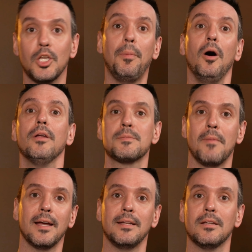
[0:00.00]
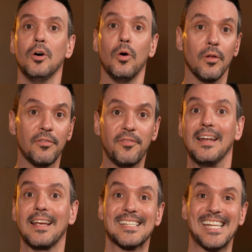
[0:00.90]
your partner's mind or
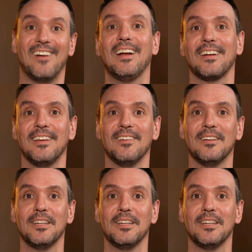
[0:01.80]
feelings directly,